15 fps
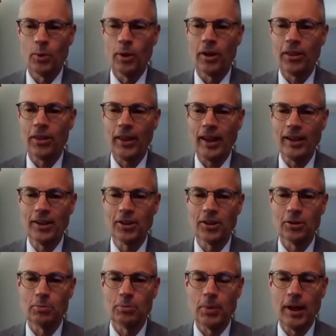Well, thank
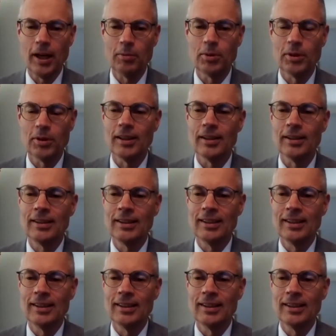you, Barbara.